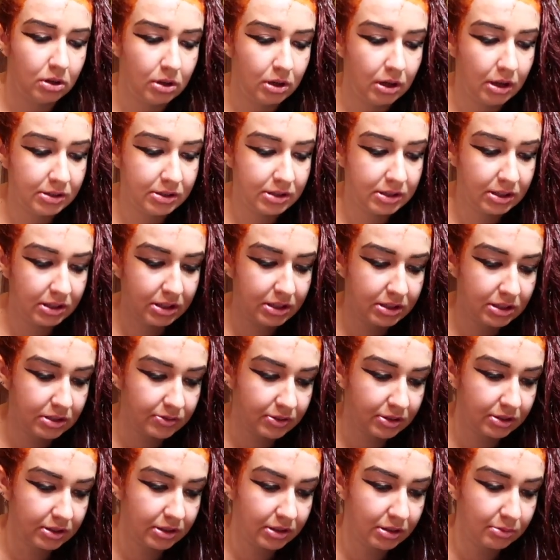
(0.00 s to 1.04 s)
How's it any
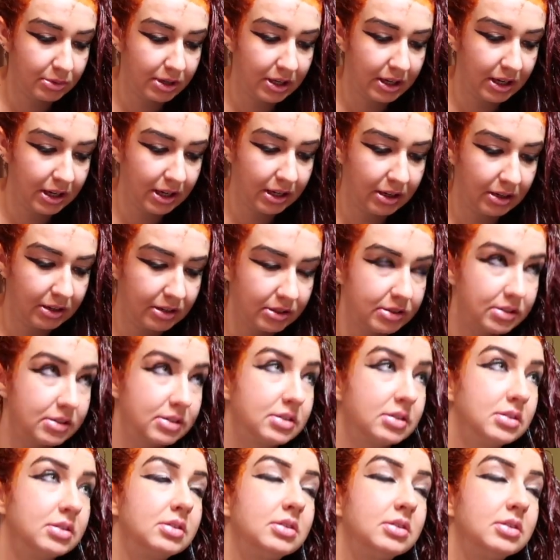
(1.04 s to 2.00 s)
different than on my hands?